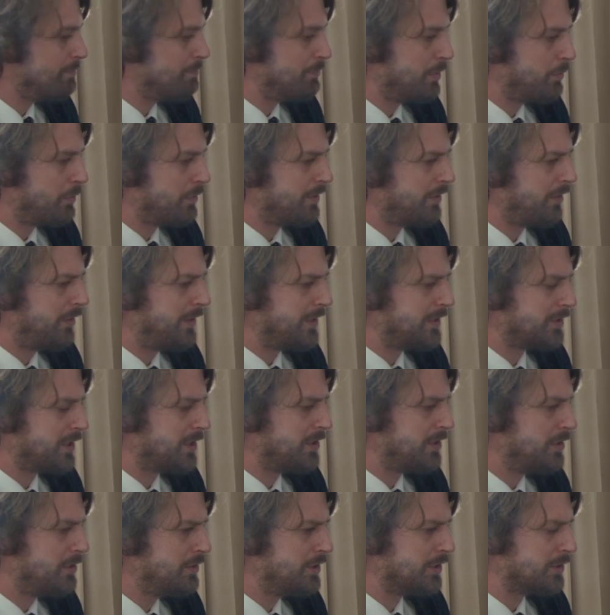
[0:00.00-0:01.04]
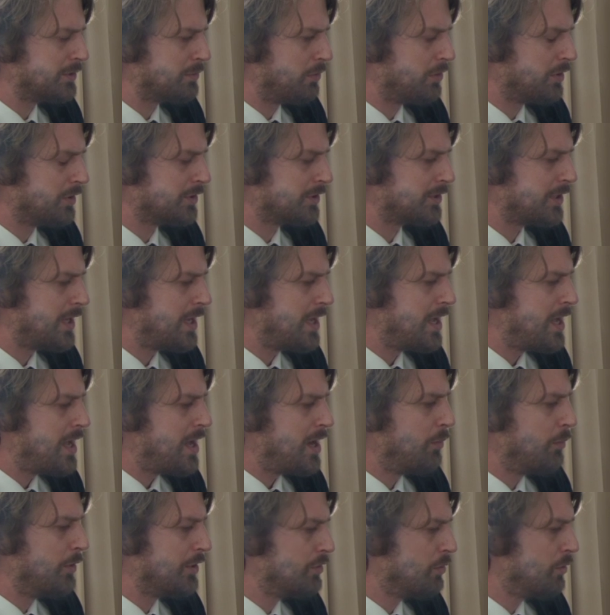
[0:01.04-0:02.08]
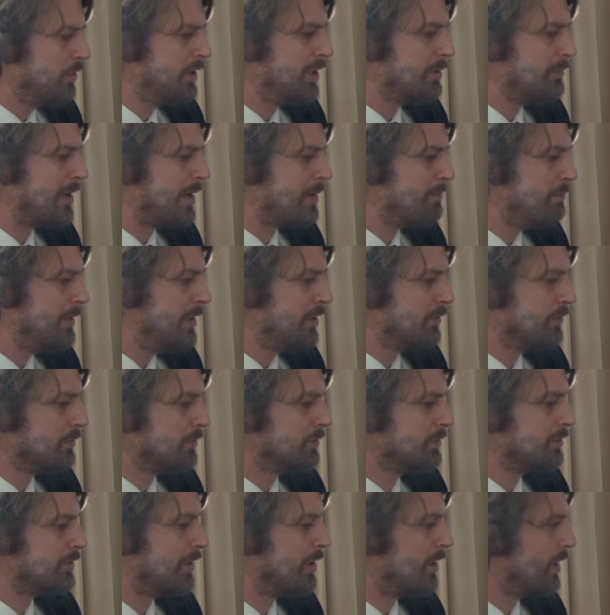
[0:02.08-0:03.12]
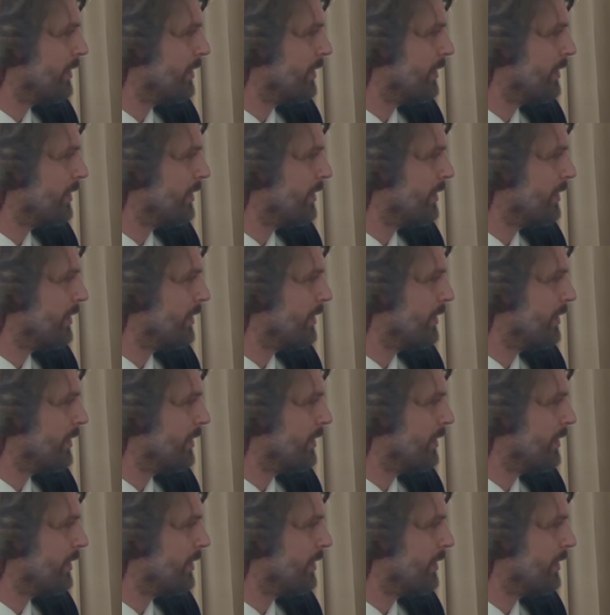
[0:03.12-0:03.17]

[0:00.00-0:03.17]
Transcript: But one of the things I noticed was we're talking about minerals and